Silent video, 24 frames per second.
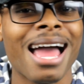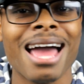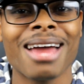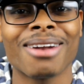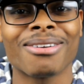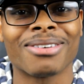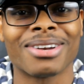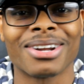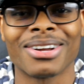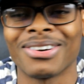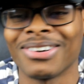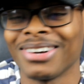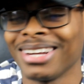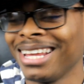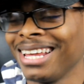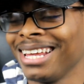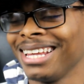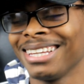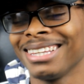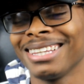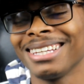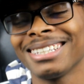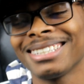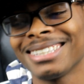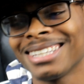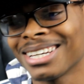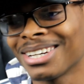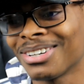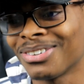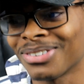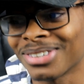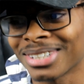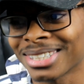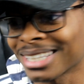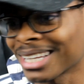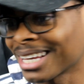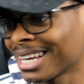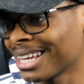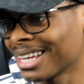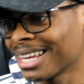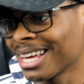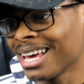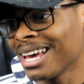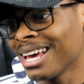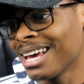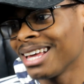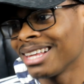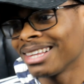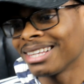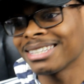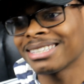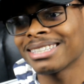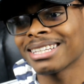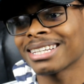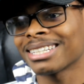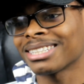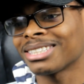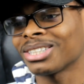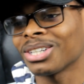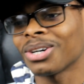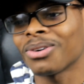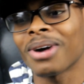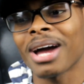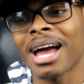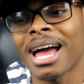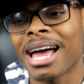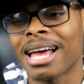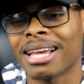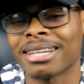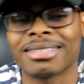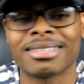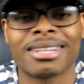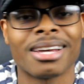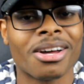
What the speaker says: I don't know. this nigga's so ass.